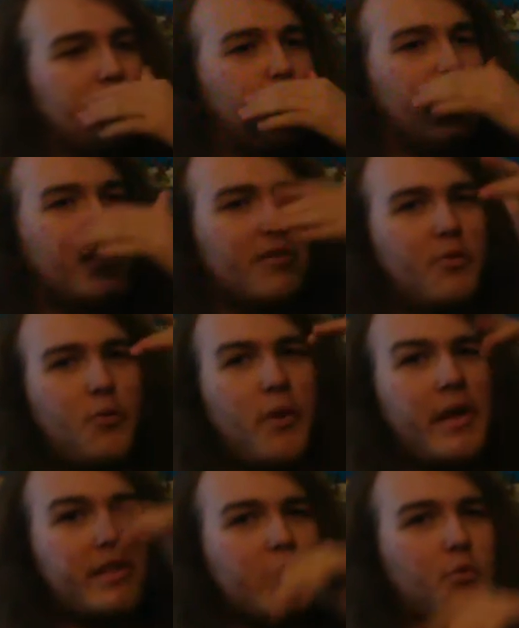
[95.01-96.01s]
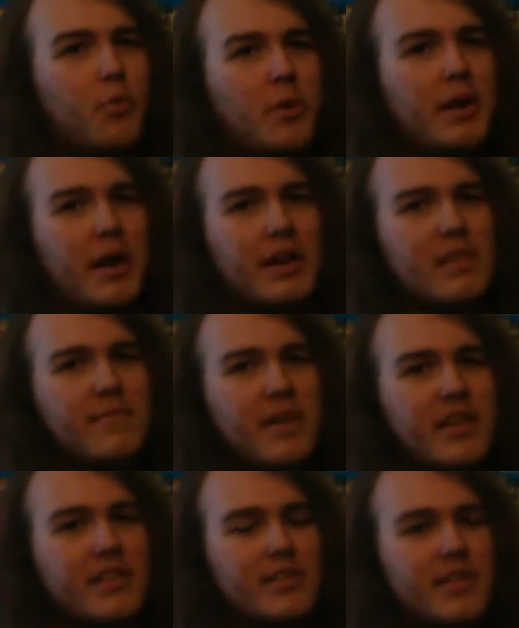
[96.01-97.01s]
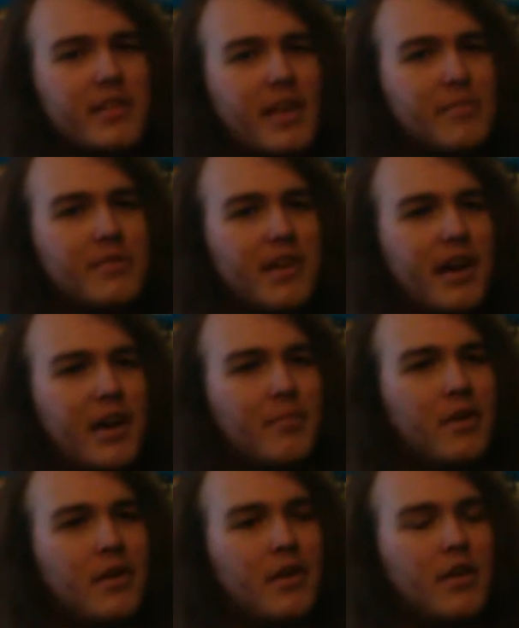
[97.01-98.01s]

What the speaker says: big crazy grin on his face at the same time.